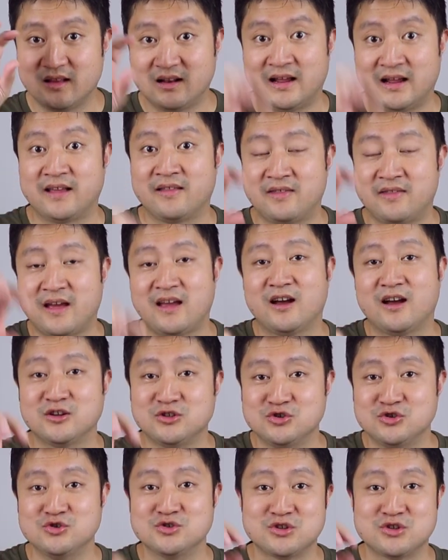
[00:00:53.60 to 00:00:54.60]
like they are
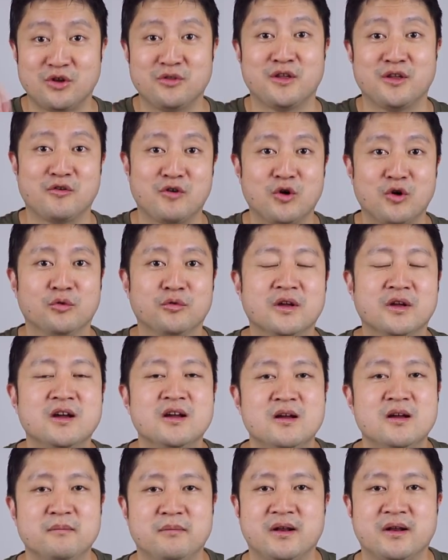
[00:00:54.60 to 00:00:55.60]
used on their own.
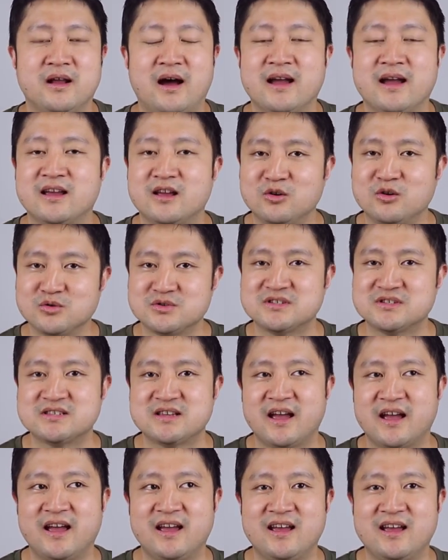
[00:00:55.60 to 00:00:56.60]
But I can also
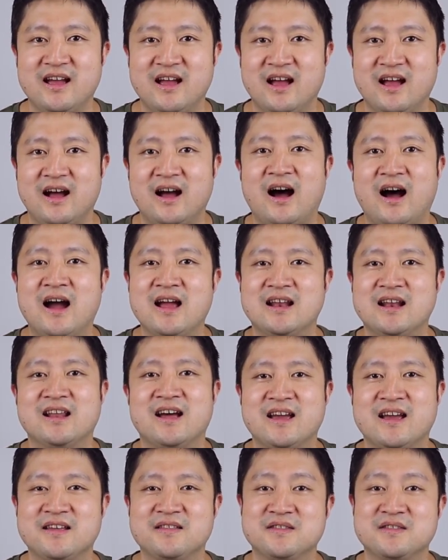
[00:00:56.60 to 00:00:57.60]
say, I
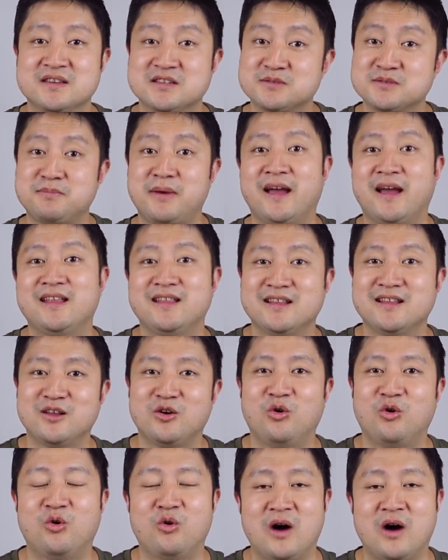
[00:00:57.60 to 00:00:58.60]
like this pen
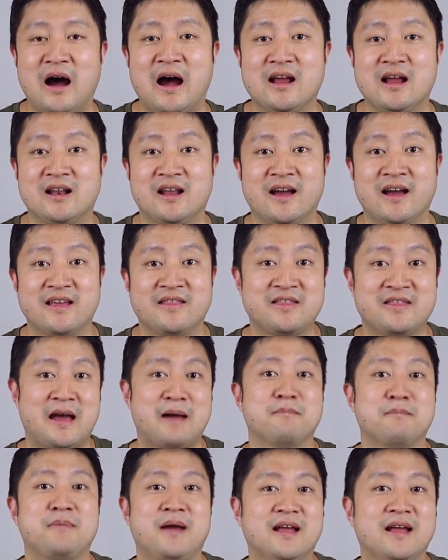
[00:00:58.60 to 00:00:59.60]
or I like
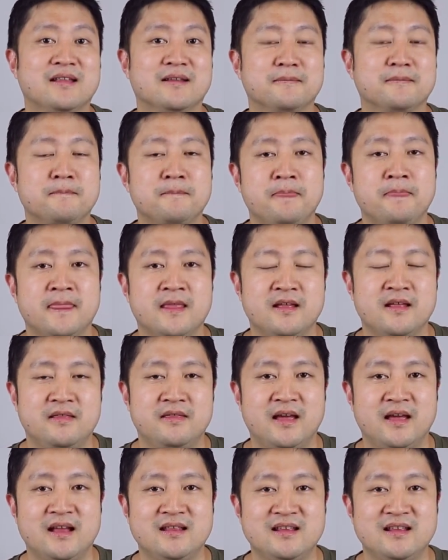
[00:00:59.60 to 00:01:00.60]
that pen.
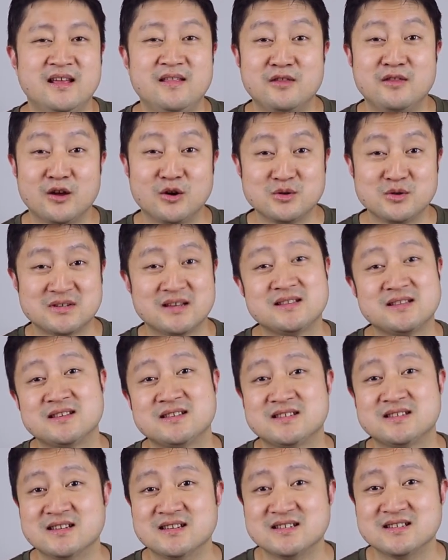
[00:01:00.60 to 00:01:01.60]
Then in those
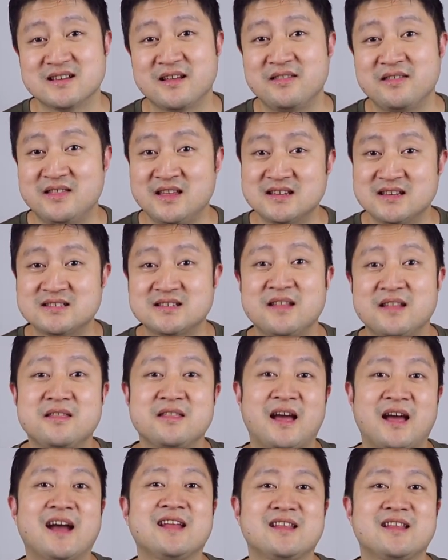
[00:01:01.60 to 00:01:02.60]
sentences, this and
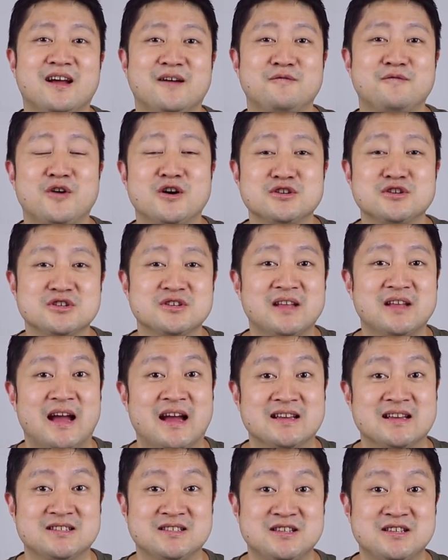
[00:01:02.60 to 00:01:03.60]
that function
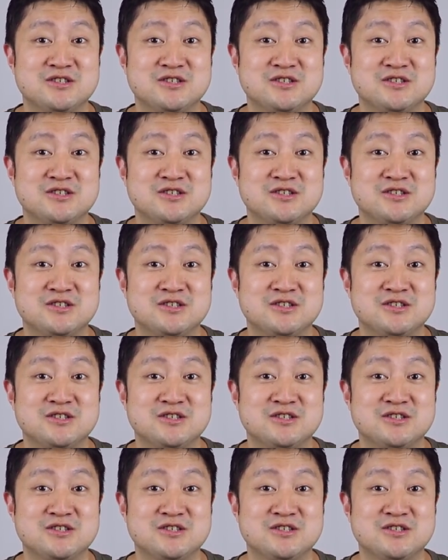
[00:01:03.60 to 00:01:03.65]
as